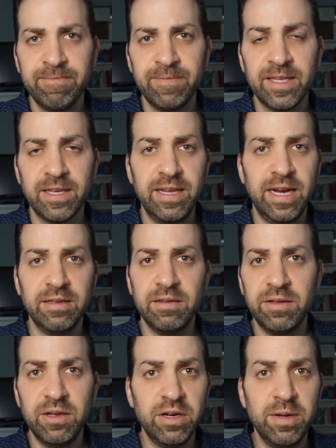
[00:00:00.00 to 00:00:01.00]
That
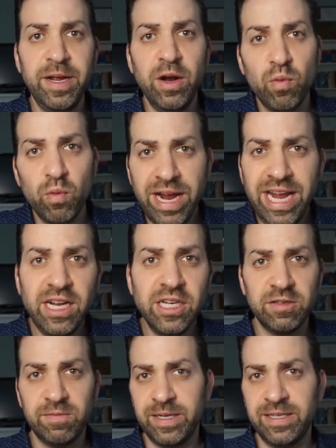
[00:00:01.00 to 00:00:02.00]
there can be a range
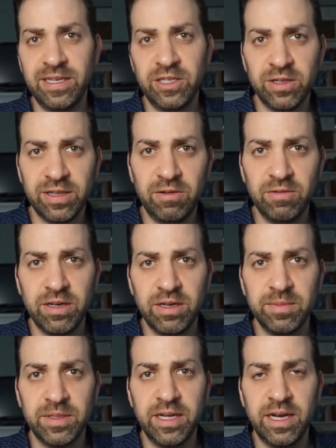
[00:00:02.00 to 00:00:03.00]
of potential
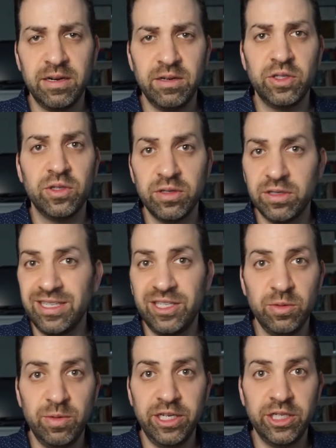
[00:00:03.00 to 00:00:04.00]
outcomes that uncertain
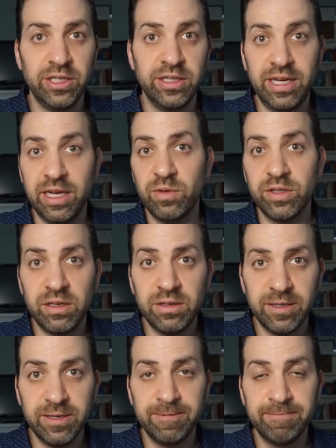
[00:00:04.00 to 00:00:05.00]
situations can result
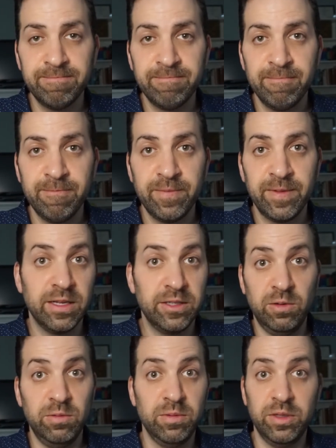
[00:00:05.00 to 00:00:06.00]
in.
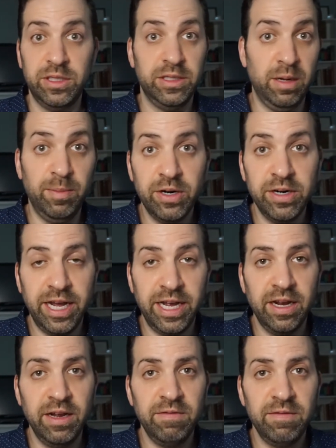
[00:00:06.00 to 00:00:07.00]
So some are
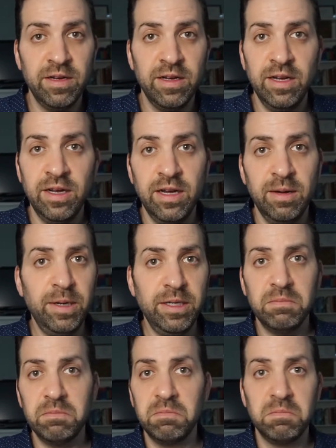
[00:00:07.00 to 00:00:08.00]
negative, but
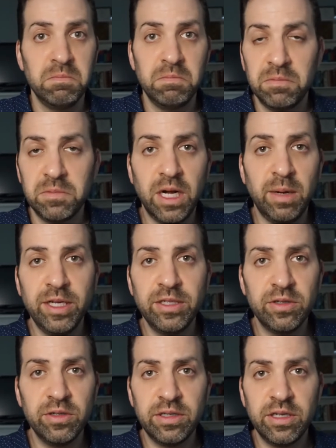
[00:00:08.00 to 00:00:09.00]
some
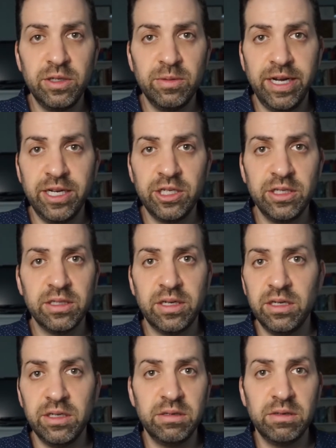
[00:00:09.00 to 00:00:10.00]
uncertain situations
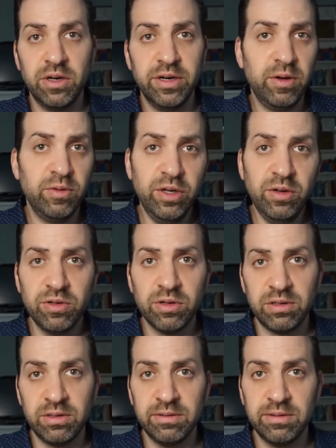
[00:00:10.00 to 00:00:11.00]
can turn out
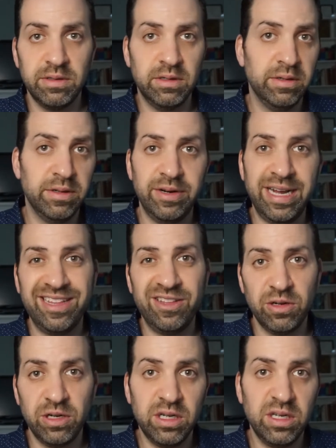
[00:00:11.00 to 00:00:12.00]
neutral. Or they're neither
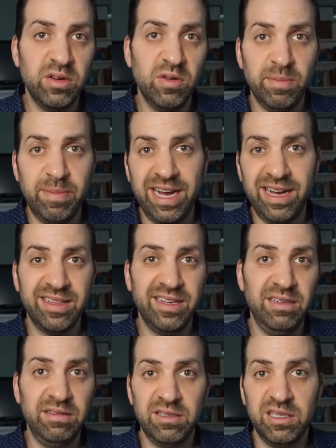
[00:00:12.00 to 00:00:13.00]
good nor bad, they
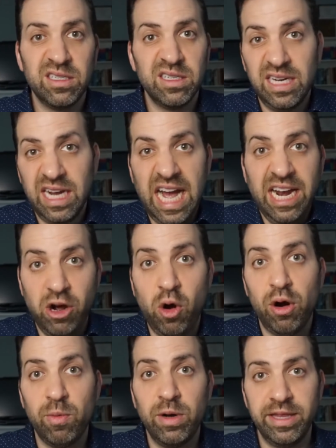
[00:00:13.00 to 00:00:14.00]
just kind of
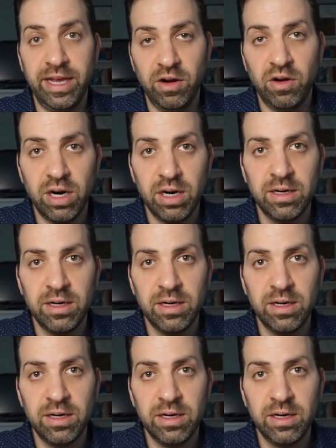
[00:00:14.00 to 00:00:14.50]
are what they are.